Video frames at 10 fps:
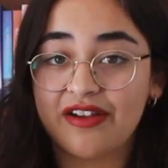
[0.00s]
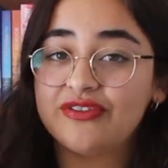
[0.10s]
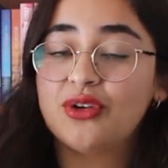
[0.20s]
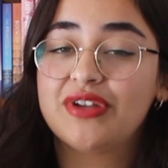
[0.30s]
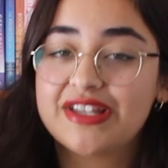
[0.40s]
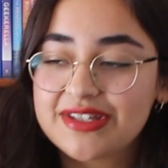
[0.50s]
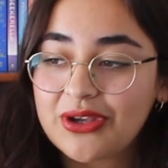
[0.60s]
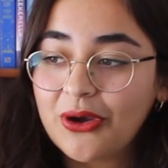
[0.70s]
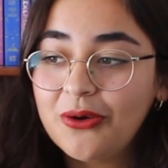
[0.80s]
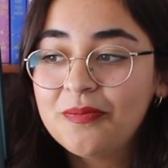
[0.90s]
a few years
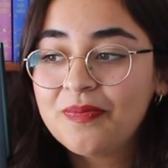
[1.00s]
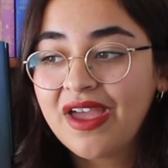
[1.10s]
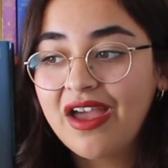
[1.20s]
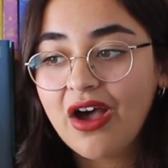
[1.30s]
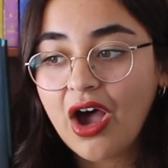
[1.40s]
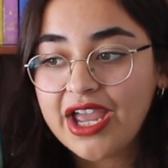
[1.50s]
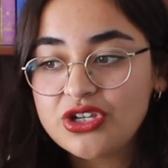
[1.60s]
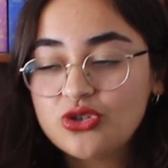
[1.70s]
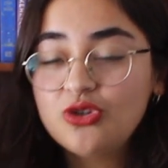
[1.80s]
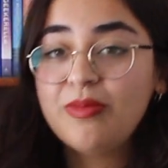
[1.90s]
ago, I
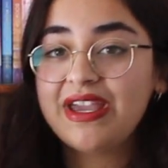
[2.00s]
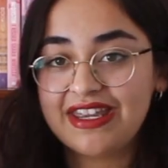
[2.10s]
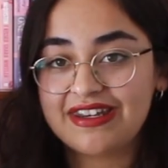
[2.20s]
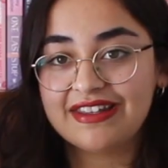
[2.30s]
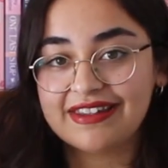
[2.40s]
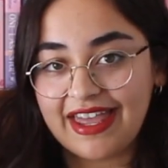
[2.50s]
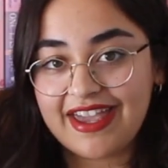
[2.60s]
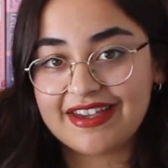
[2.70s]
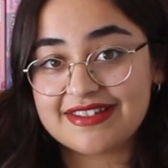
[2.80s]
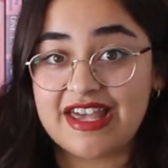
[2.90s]
do mean
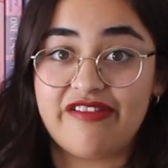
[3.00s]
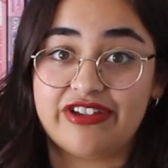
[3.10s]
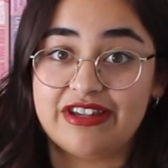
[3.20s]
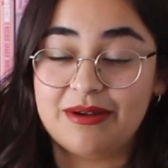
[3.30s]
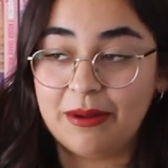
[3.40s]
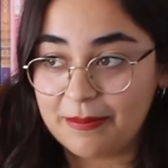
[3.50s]
like 7,